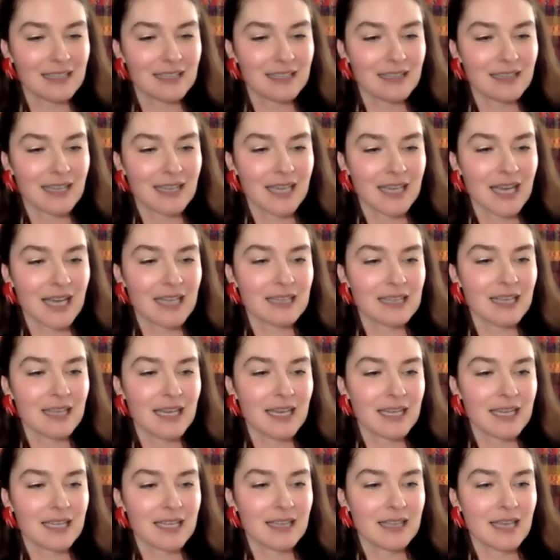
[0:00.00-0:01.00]
Like, I
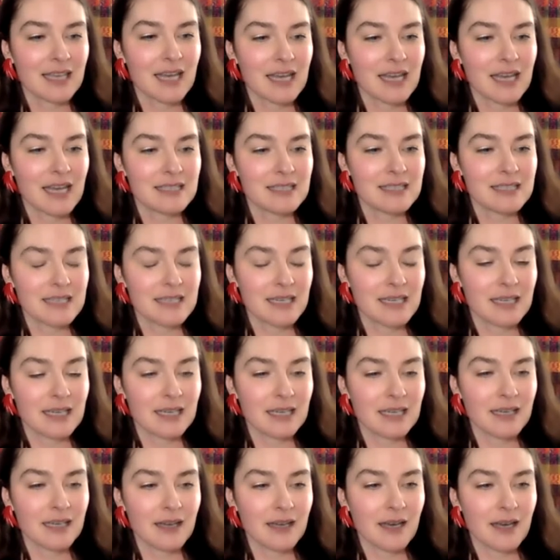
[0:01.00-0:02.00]
like the
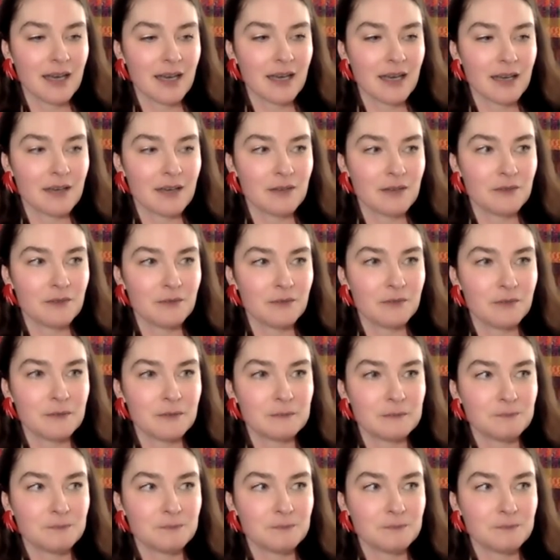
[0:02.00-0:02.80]
idea of